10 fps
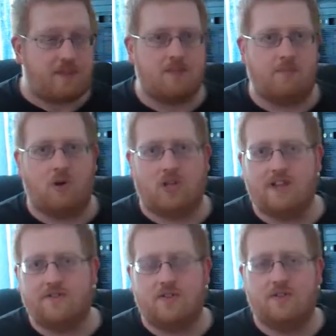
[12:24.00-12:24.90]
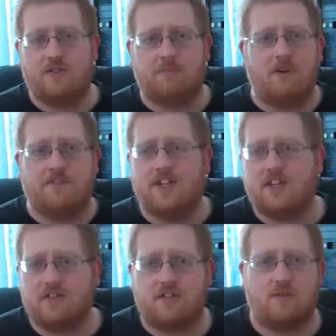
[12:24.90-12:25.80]
more levels, more
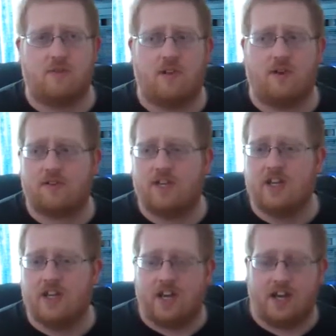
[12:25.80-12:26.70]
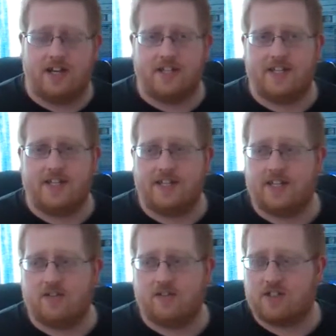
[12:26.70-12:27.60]
vehicles to unlock, and it
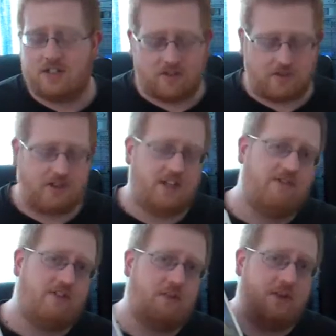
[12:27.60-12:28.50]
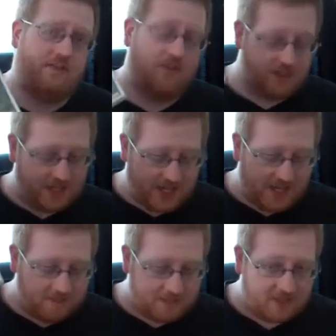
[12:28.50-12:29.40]
is just such an incredibly fun
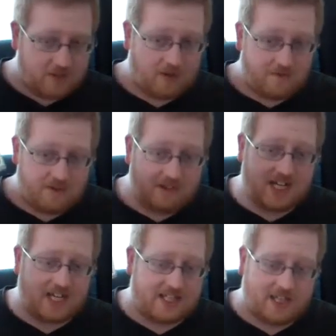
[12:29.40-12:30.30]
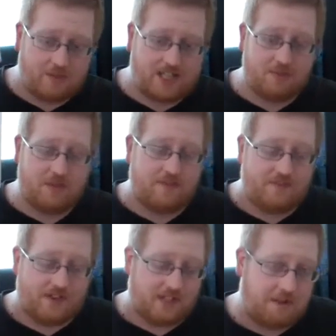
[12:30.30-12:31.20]
game. So I'm very glad that I was able to
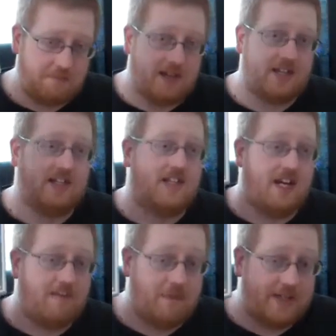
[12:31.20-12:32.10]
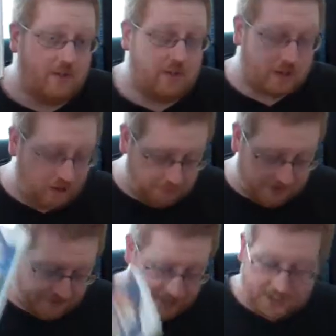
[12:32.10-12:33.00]
finally buy it and have my own copy
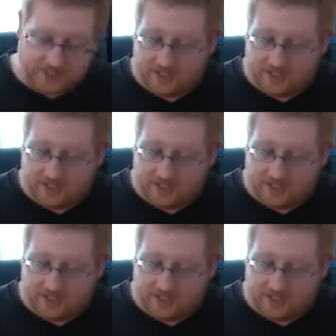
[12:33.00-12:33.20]
of it.